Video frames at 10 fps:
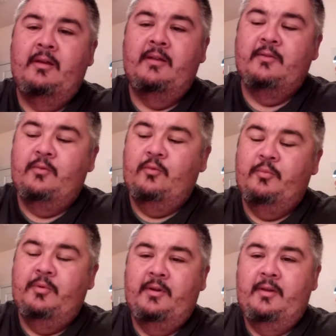It's cool,
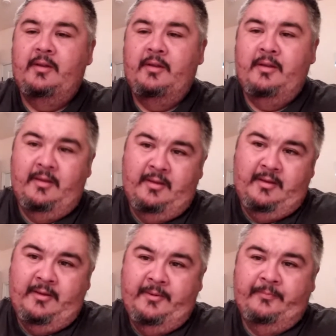but
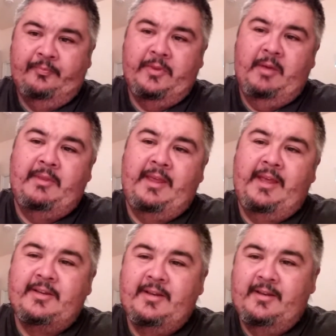I mean, the
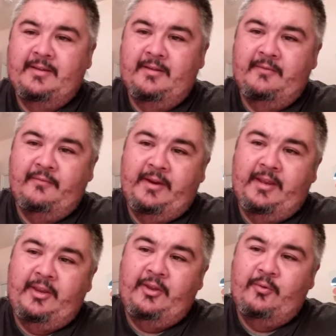engine is
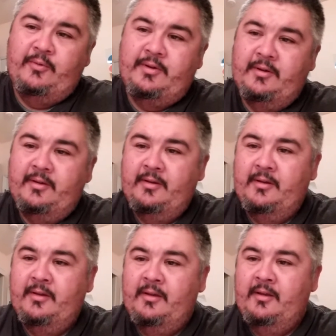freaking huge.
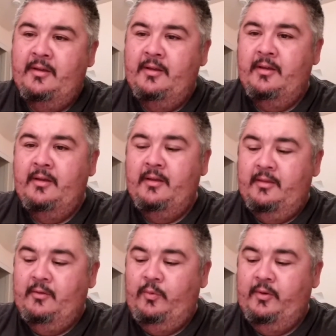
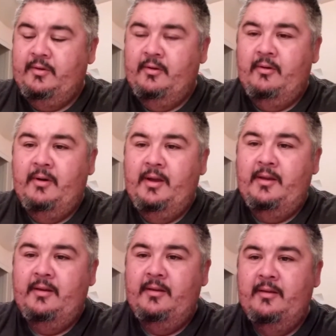The wheels are
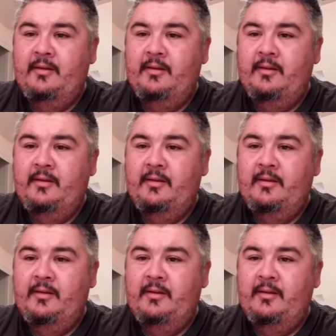alright,